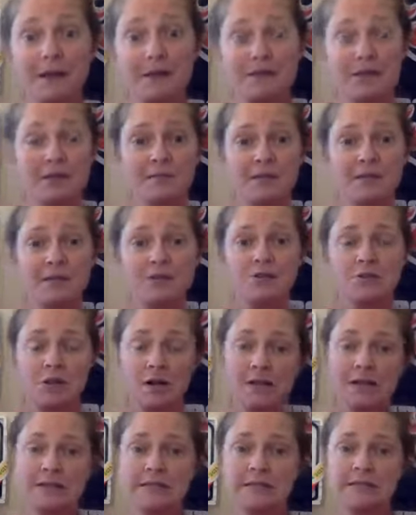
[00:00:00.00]
shop that you
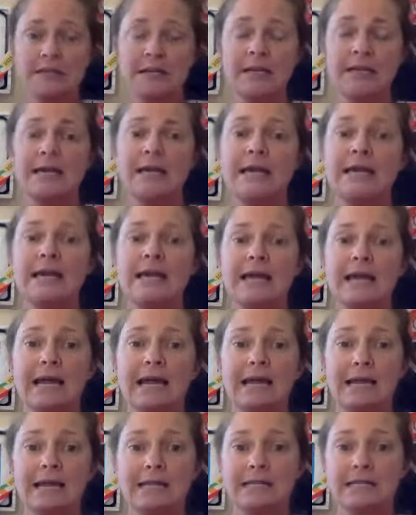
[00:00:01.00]
trust
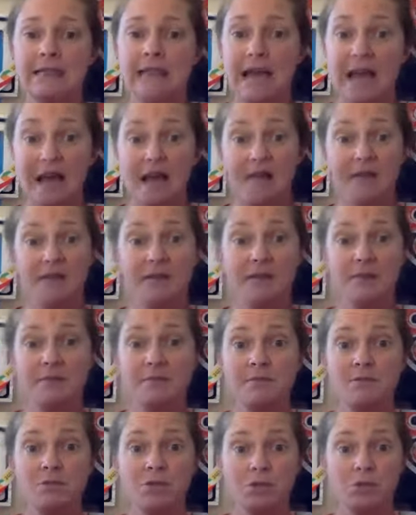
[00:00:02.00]
and have
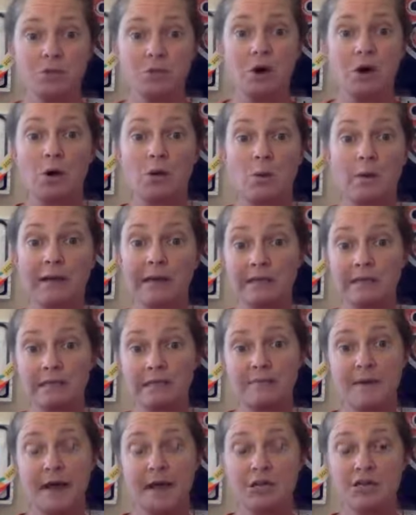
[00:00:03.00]
them do a quick
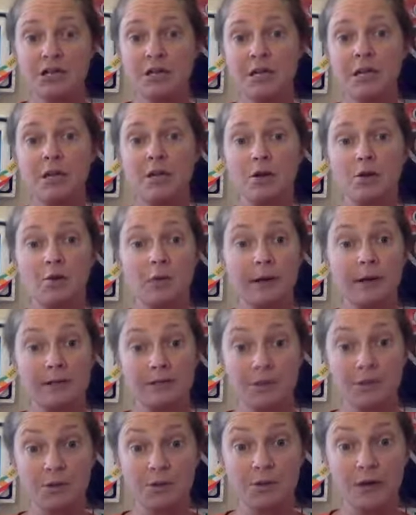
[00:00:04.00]
inspection and a quick
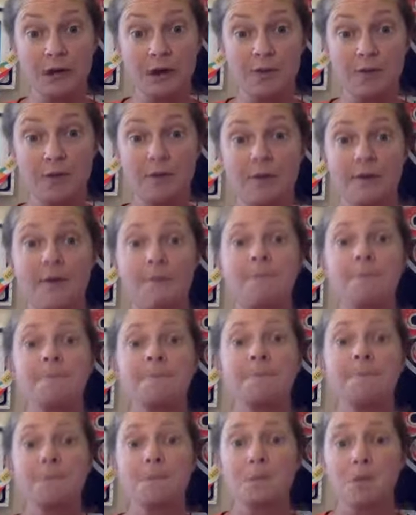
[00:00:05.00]
tune up
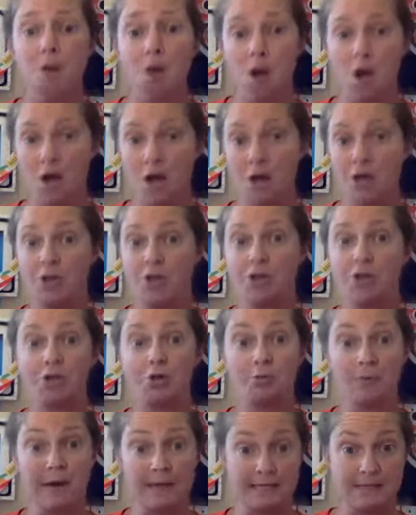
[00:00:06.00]
on
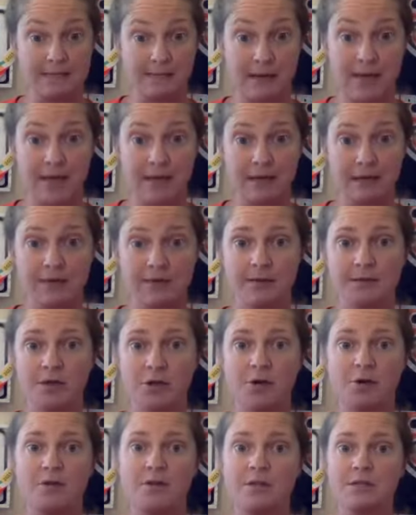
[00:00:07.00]
your race bike.
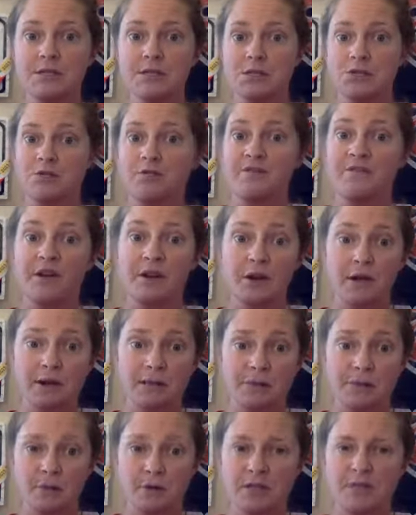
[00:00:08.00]
So this is very
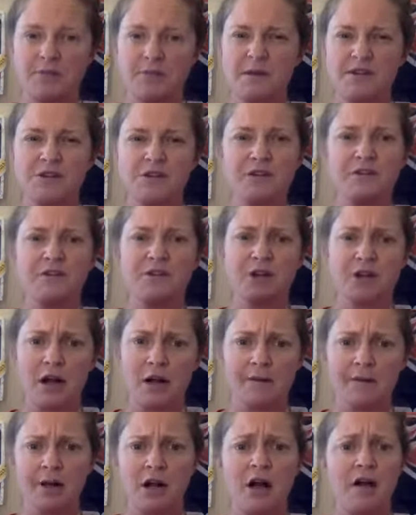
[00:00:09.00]
important, especially if you're
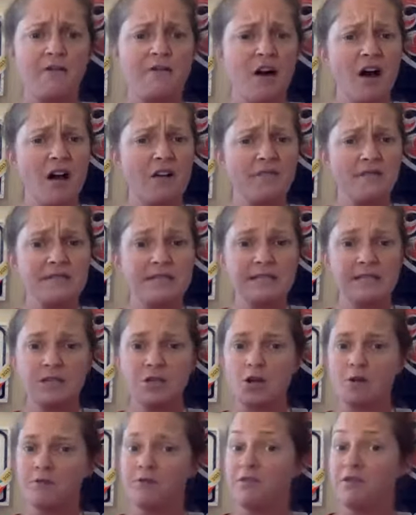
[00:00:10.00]
coming off off season.
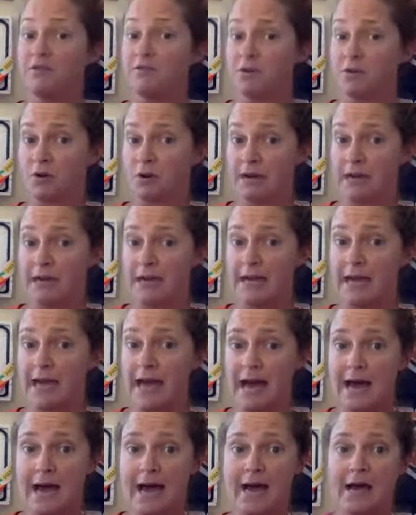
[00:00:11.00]
Hopefully you've already
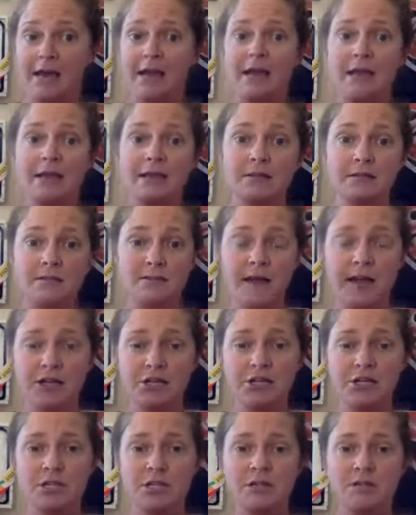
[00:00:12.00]
had an
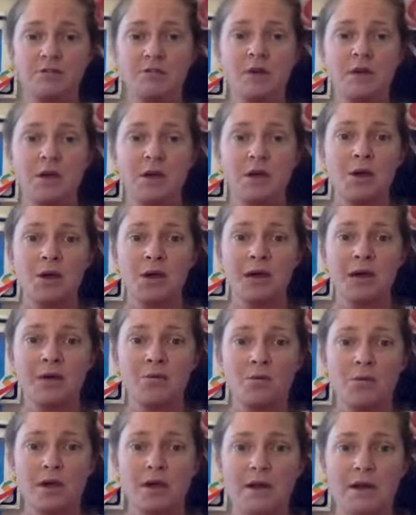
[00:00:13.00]
inspection and,
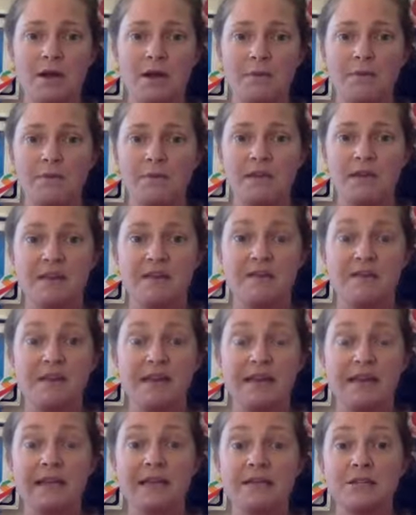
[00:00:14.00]
and whatnot, but if
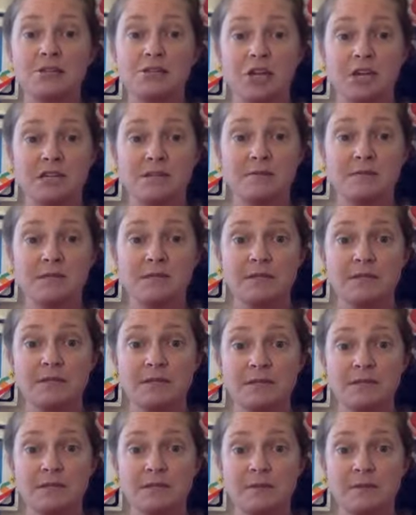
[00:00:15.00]
any adjustments
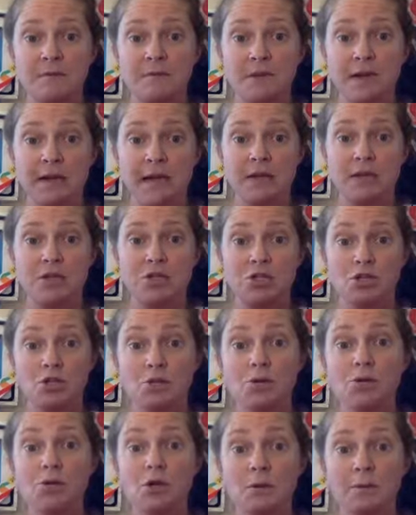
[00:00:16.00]
need to be made
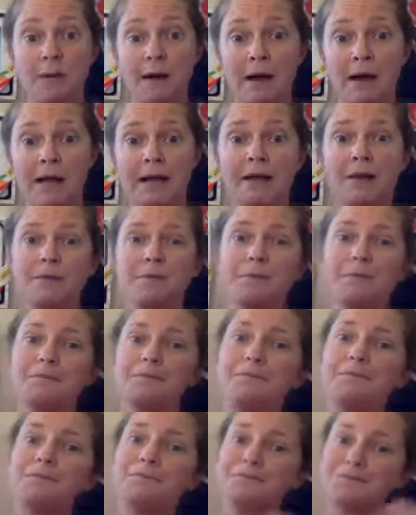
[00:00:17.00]
to your bike,
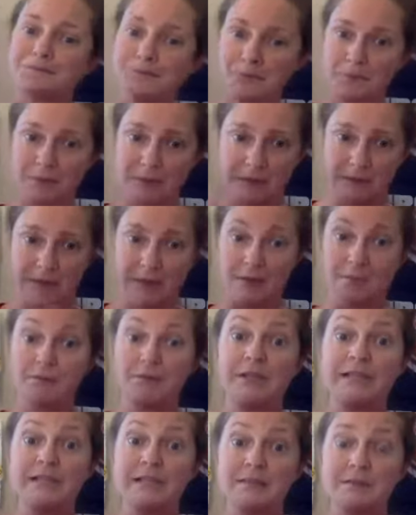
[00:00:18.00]
again,
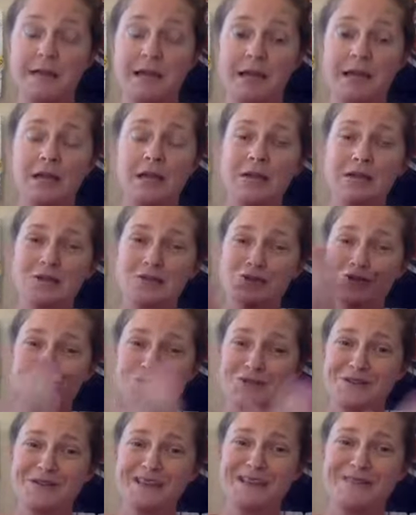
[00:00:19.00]
please make
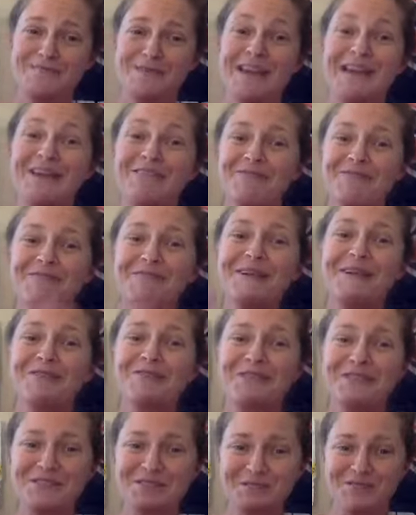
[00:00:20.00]
make it make a
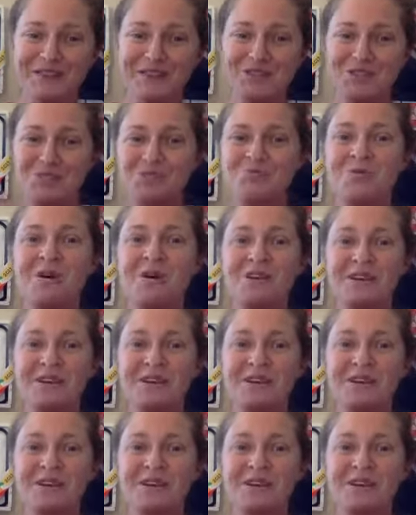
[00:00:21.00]
reservation well